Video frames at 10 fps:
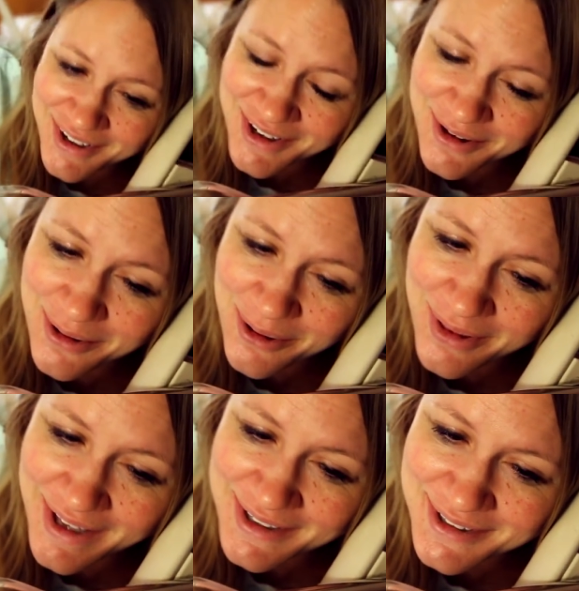You know
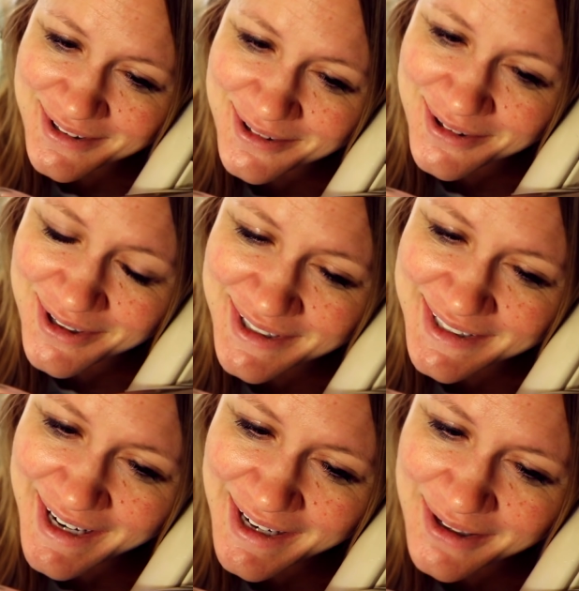that too
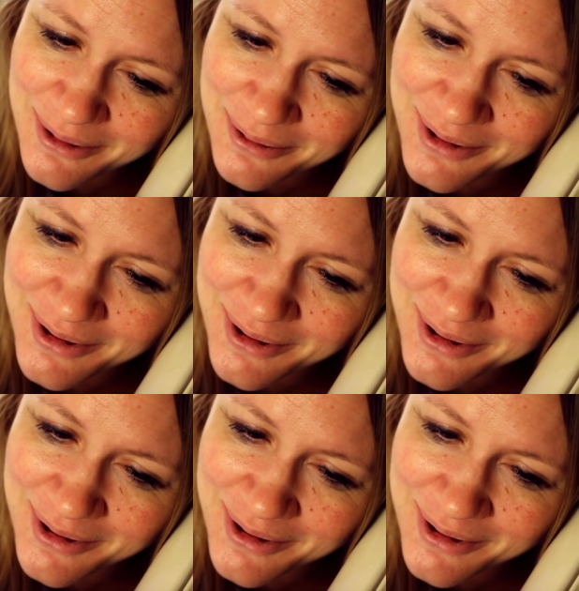say I know.